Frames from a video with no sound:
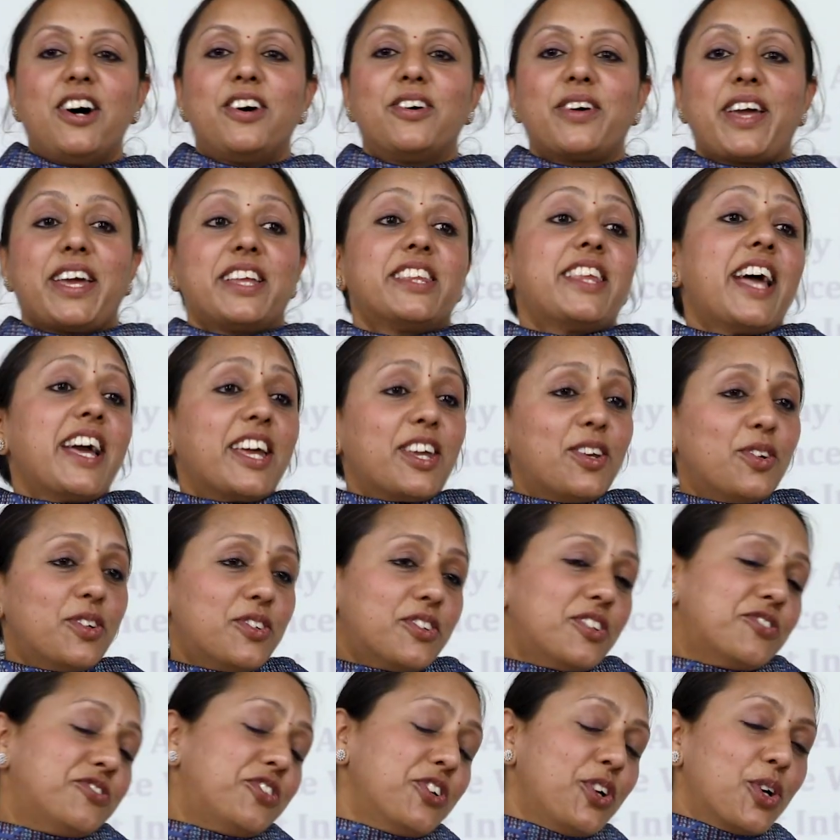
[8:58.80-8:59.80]
Okay, thank
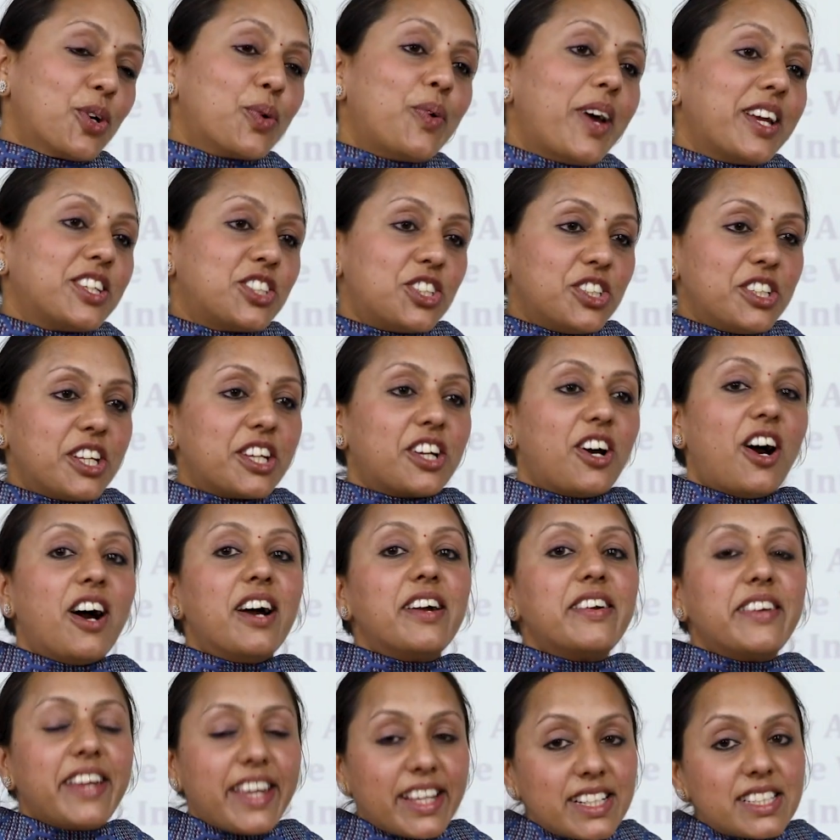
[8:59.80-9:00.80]
you for your question,
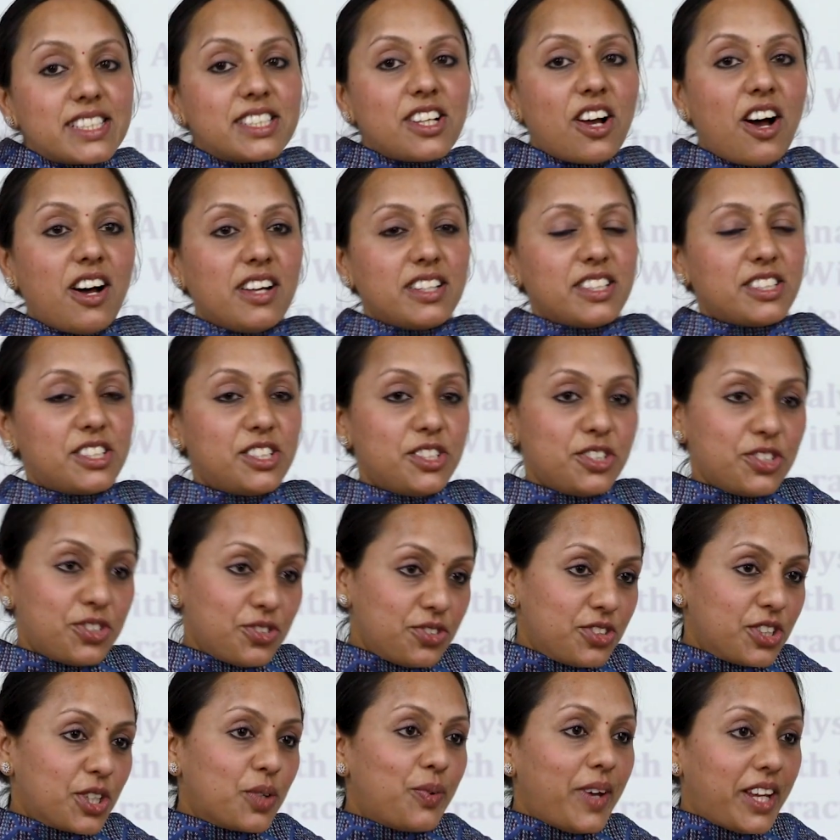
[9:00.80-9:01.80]
Nikar. Yes, the
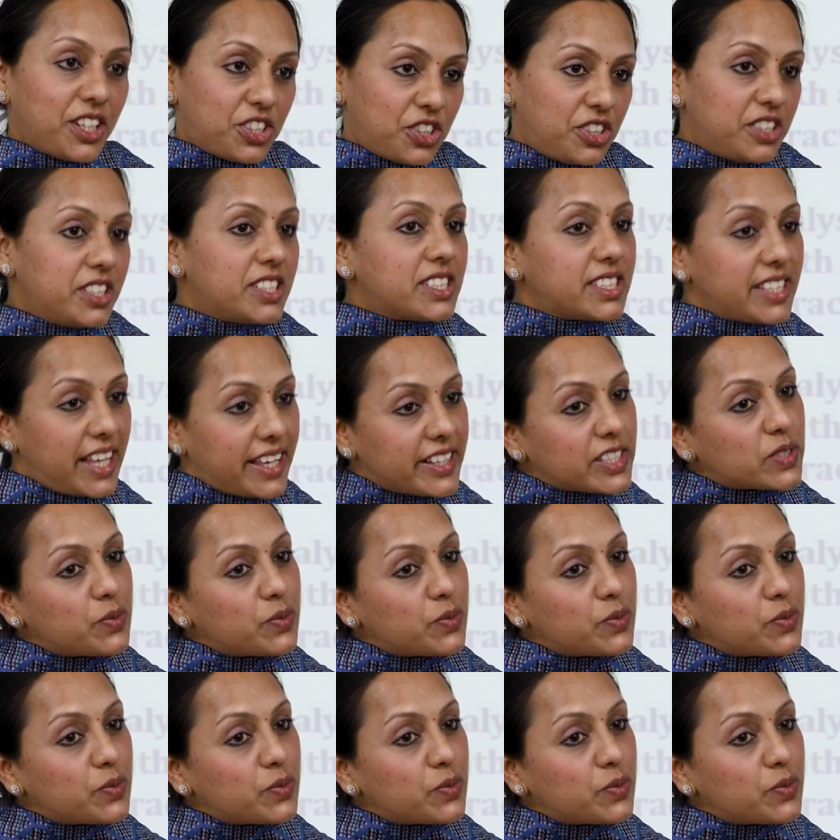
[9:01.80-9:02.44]
answer to the question is